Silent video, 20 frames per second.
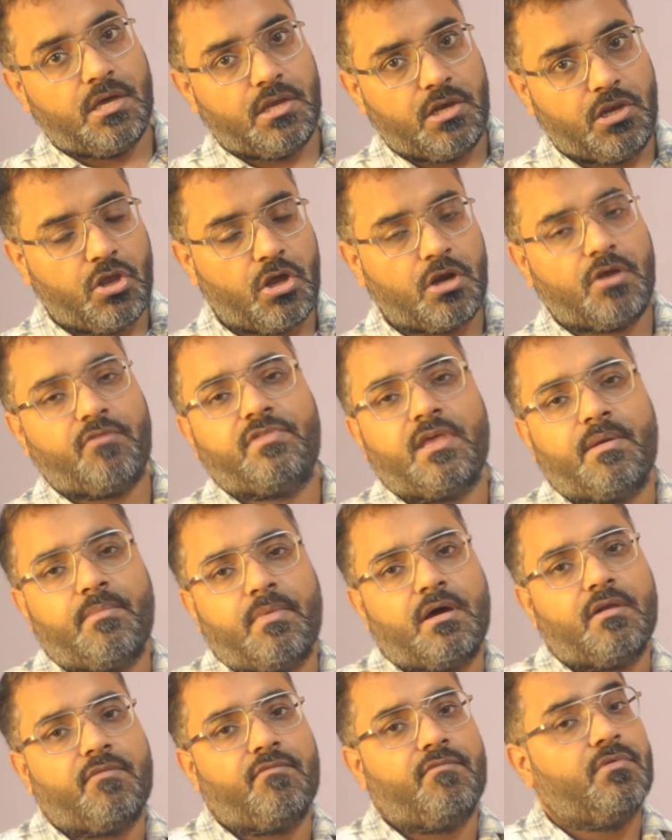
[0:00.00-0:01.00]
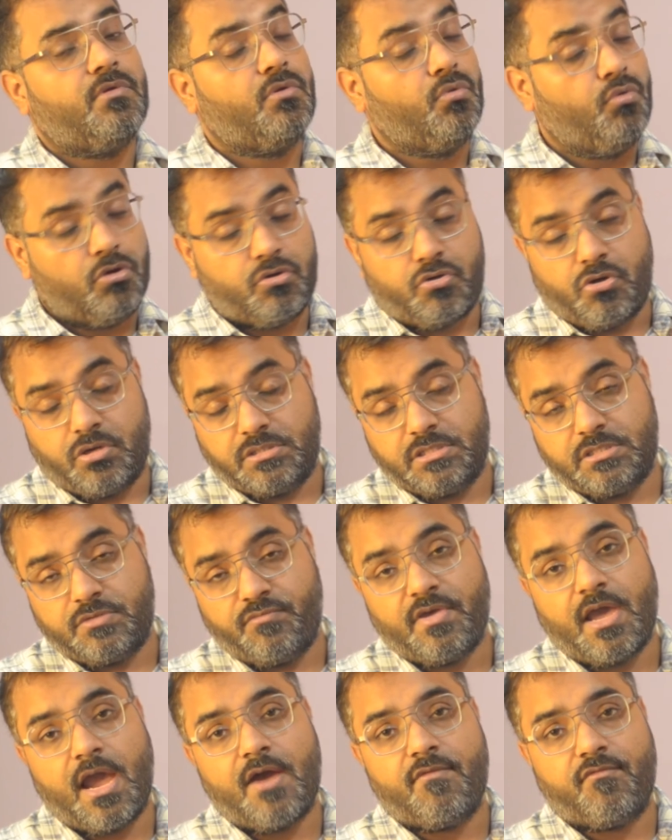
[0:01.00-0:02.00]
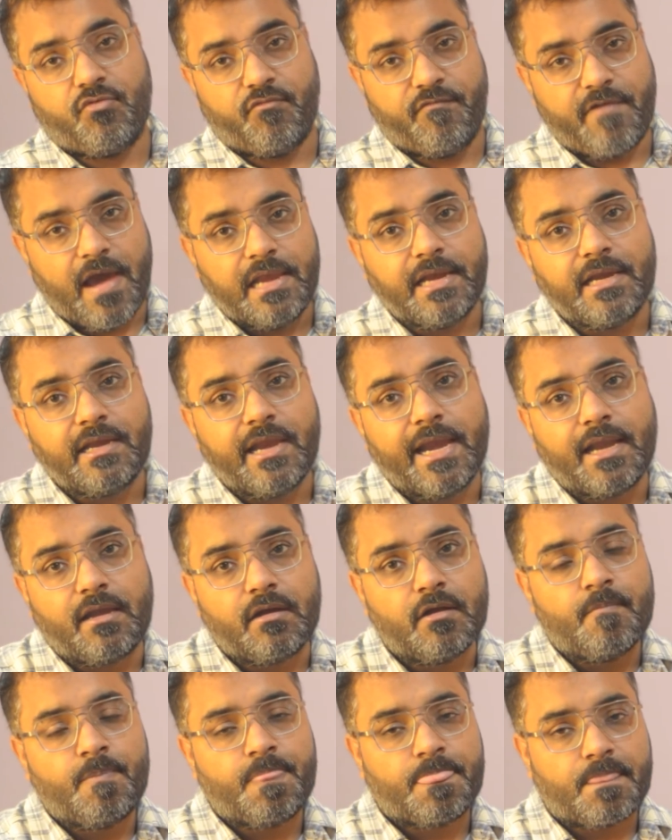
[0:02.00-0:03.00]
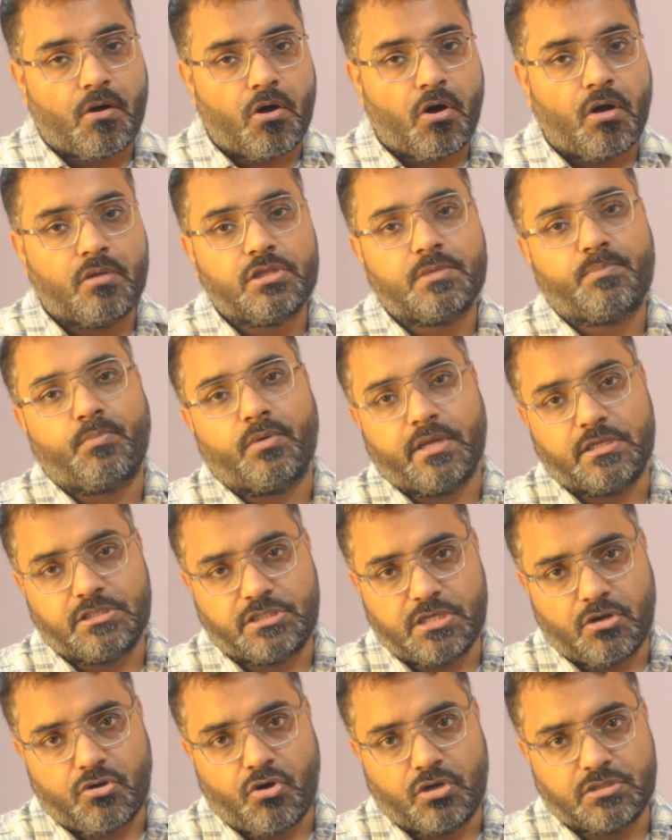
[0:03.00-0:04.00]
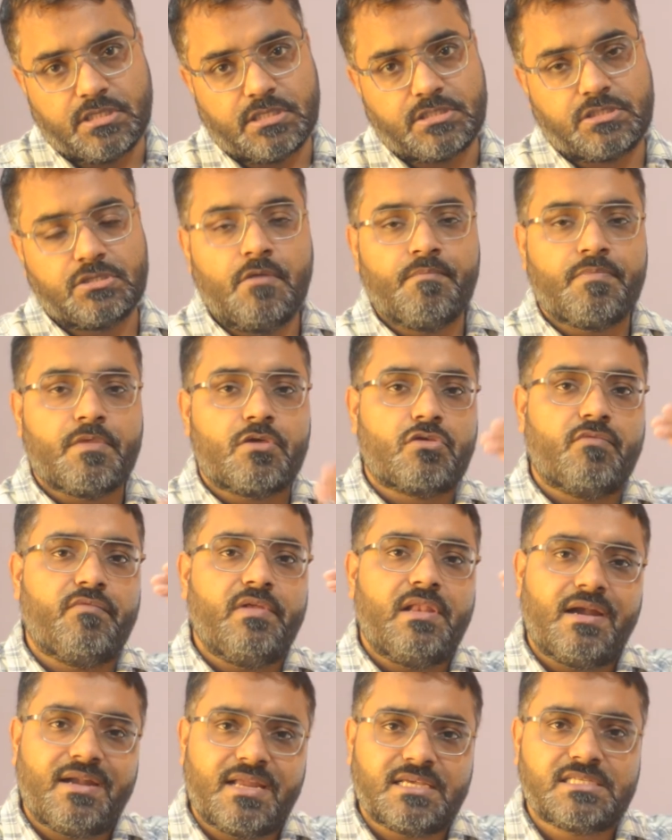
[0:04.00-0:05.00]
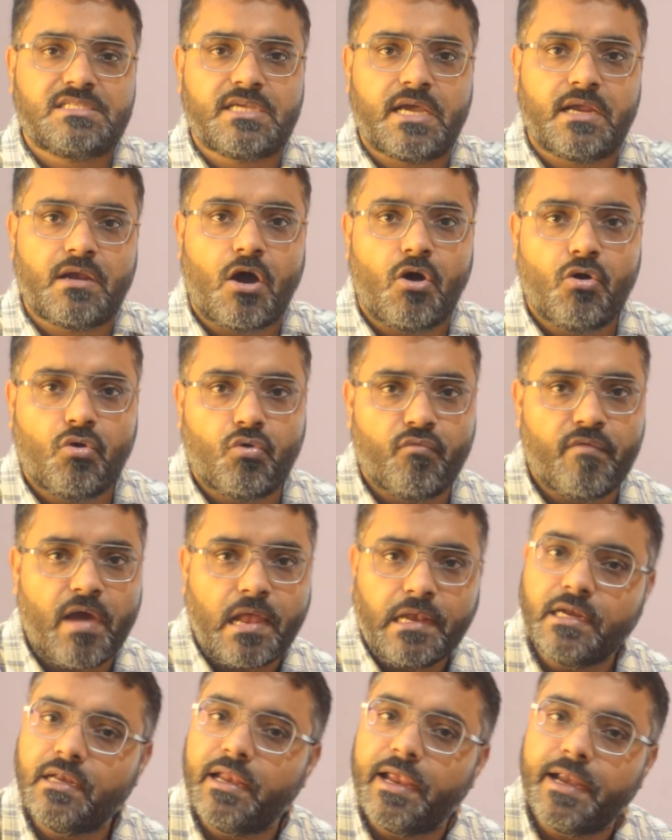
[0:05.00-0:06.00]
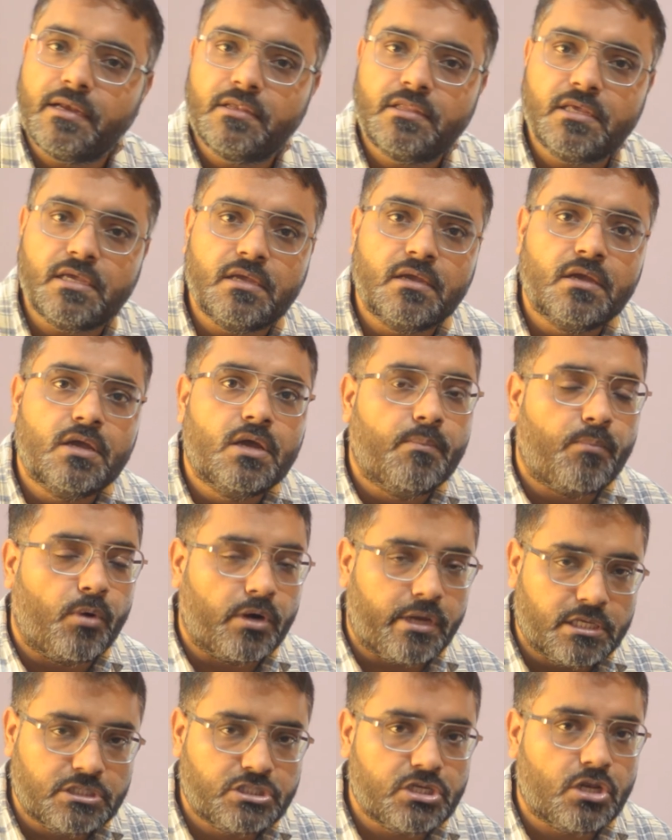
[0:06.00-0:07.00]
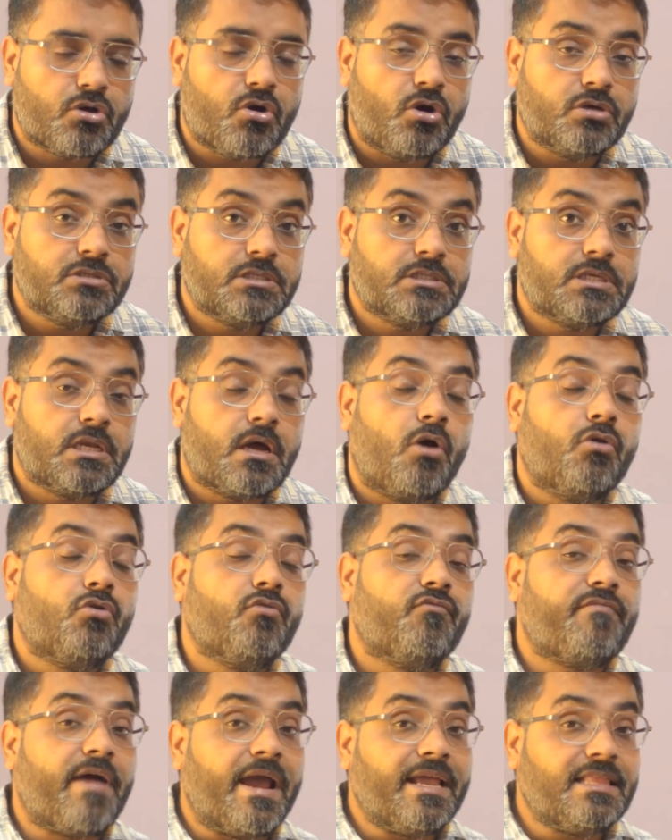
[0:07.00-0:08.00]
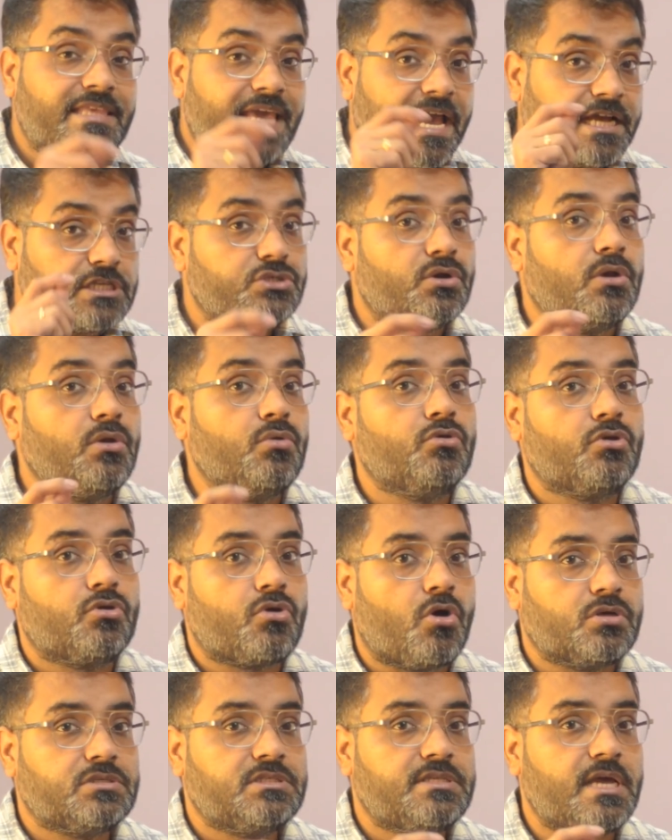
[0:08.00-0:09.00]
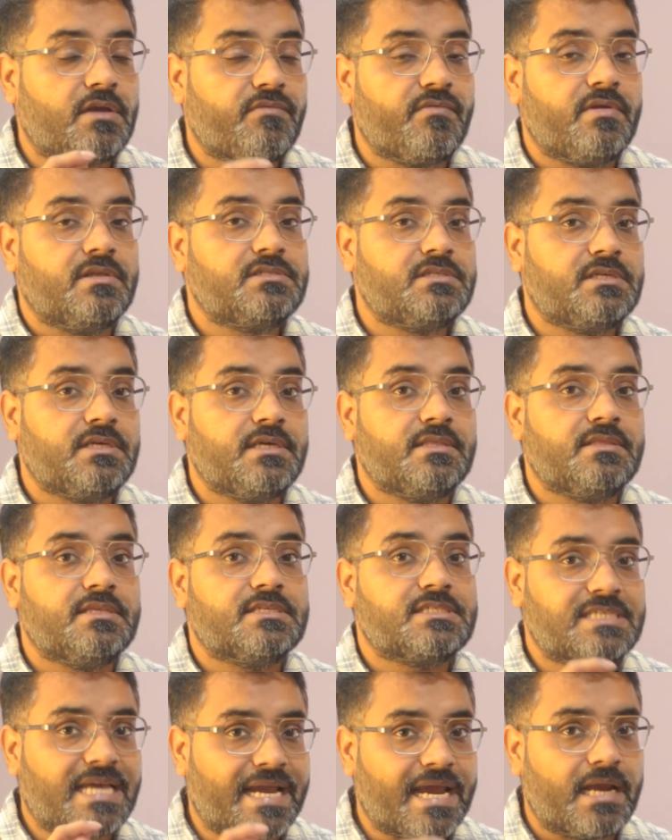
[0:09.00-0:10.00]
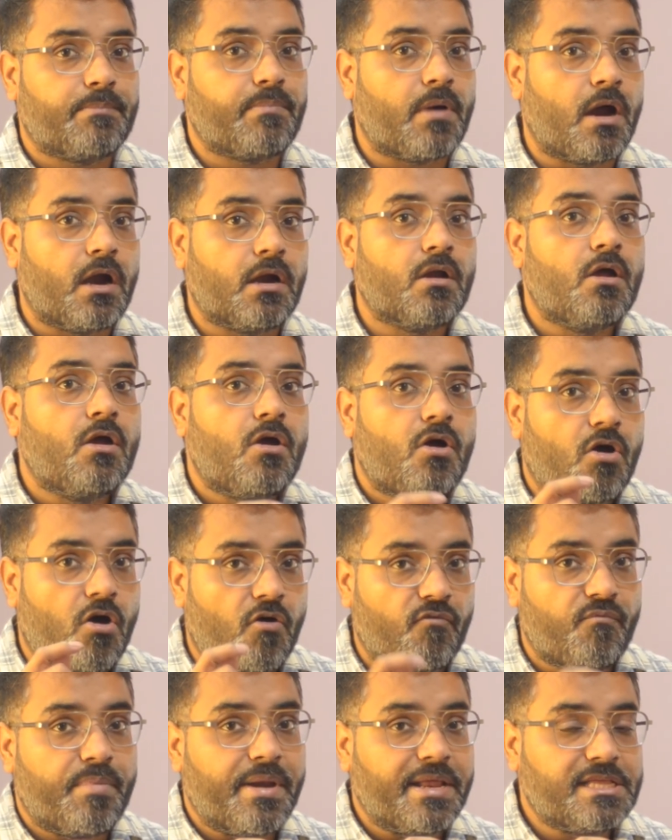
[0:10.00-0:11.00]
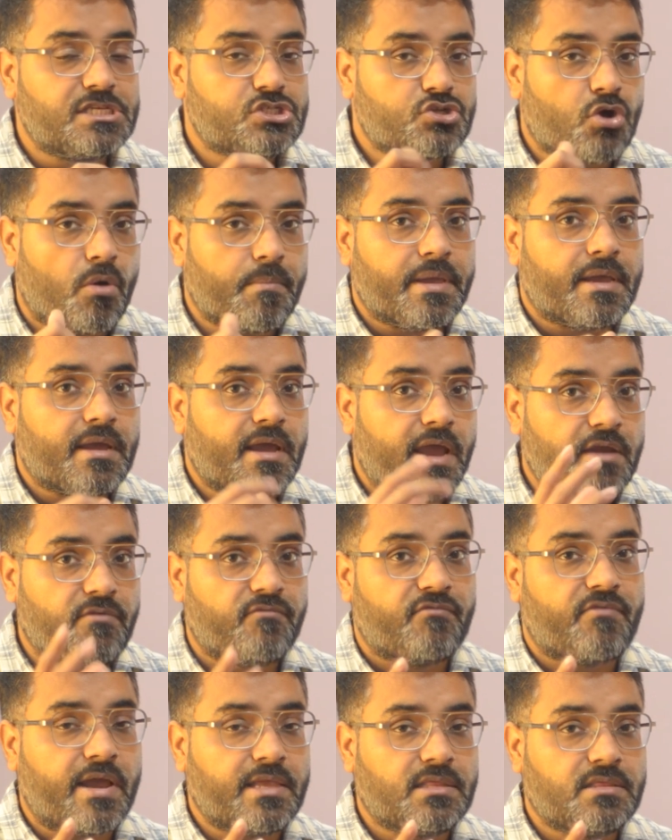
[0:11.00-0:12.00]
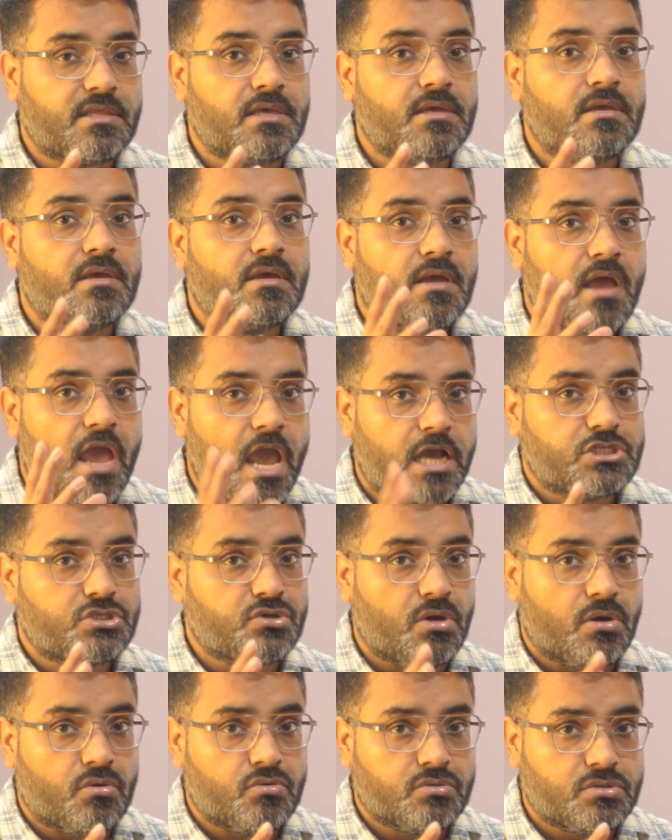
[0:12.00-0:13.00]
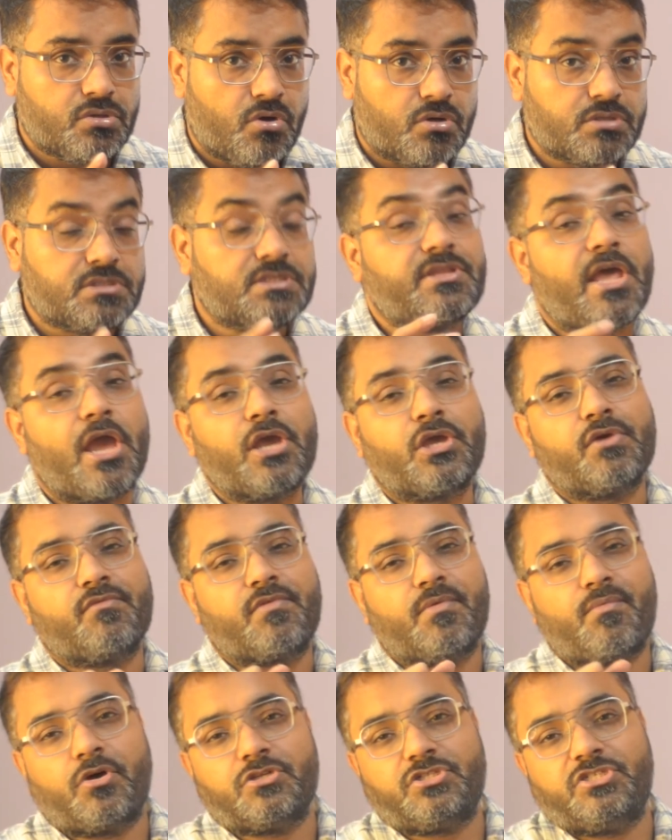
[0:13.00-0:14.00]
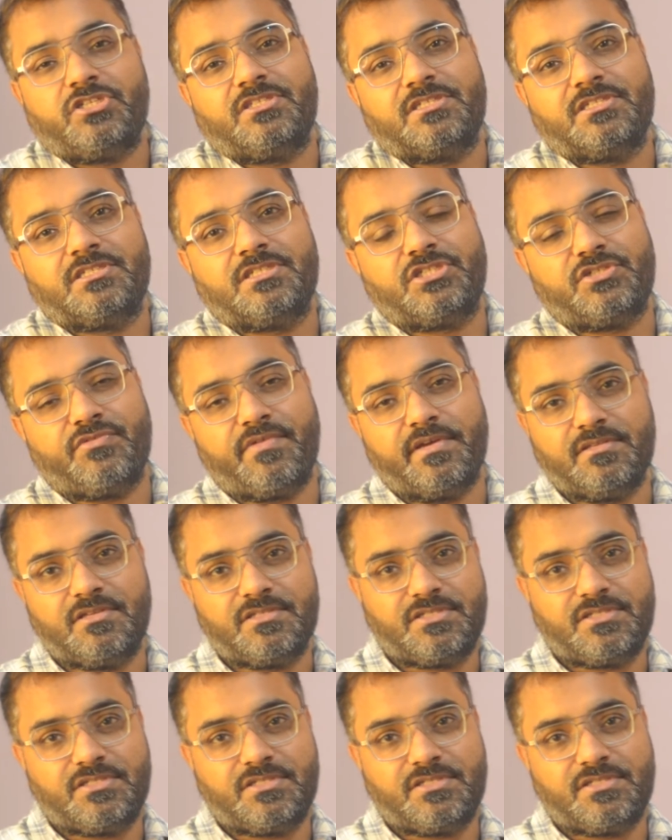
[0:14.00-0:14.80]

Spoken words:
None of them are root causes. We have to validate all these potential causes. So we'll understand how to validate the potential causes and how to find the actual root cause. That we'll see in the second part of brainstorming and find the actual root cause. Thank you for watching. This is Shivendra